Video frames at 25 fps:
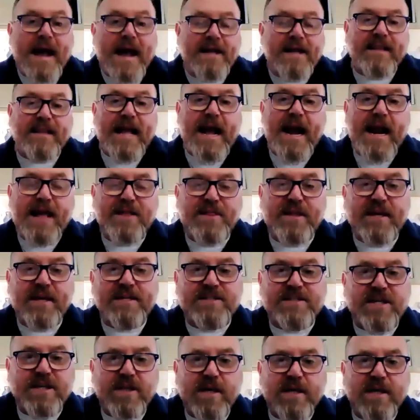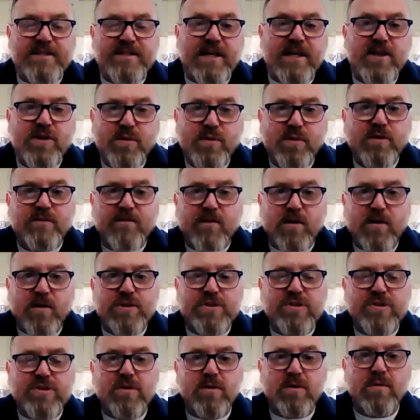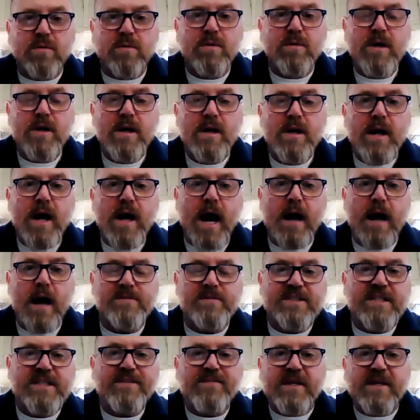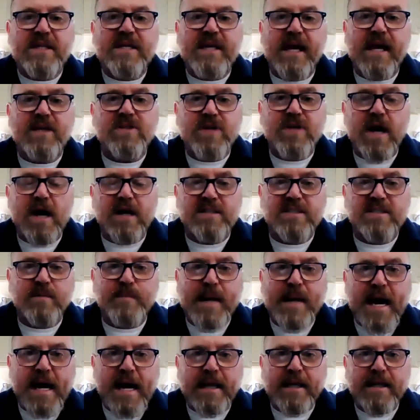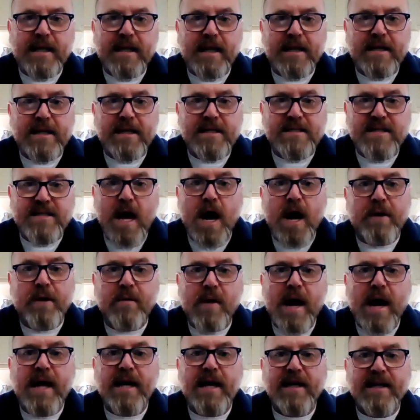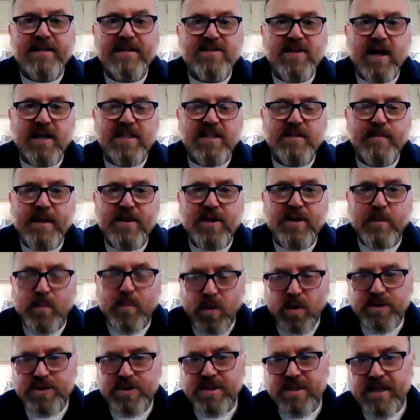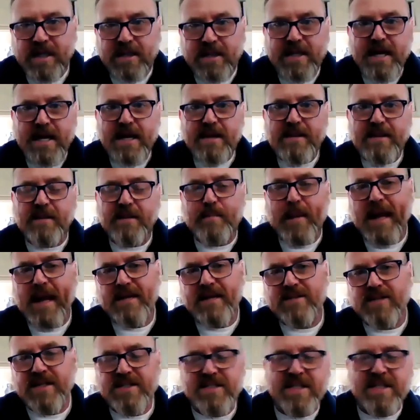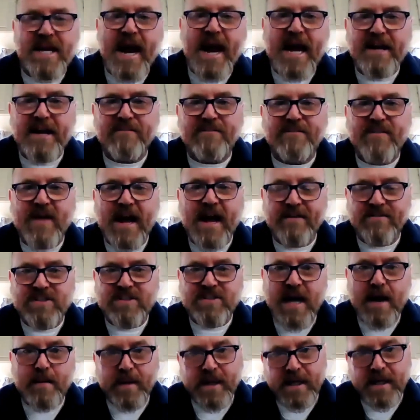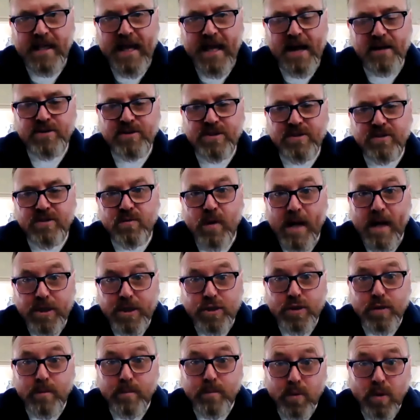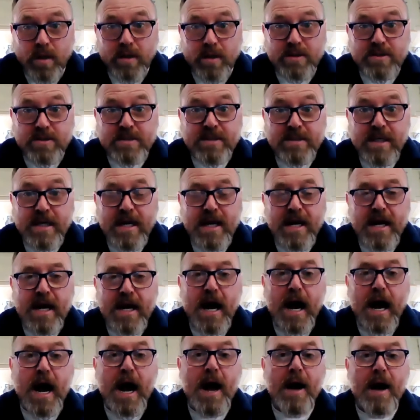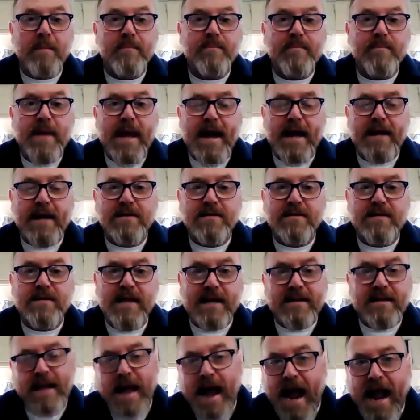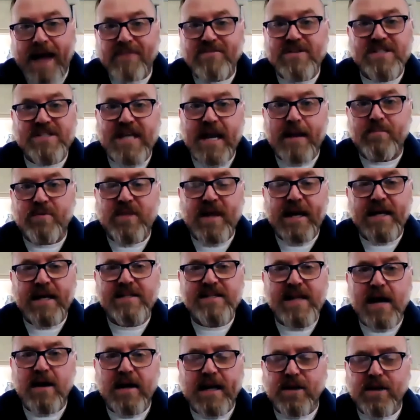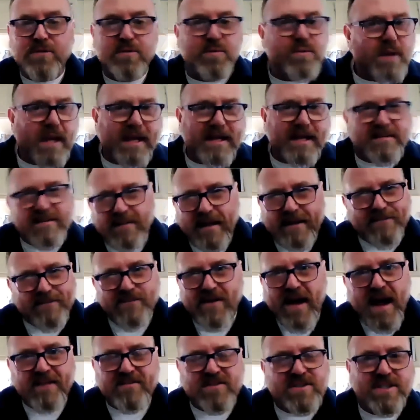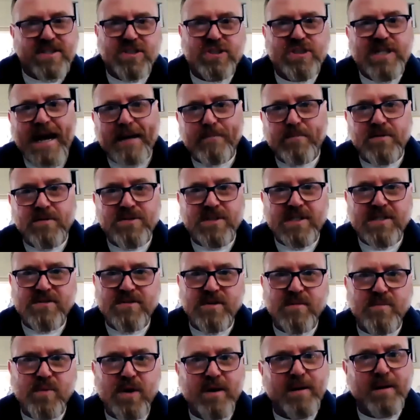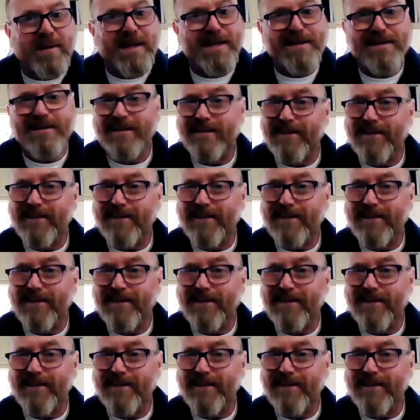that I think is a universal. Stephen King talks about it in his On Writing. He talks about the person that does the 9 to 5 job and allows you to write your books. And I have the same thing. Is I'll get through like 5-6 chapters into a book. I'm like,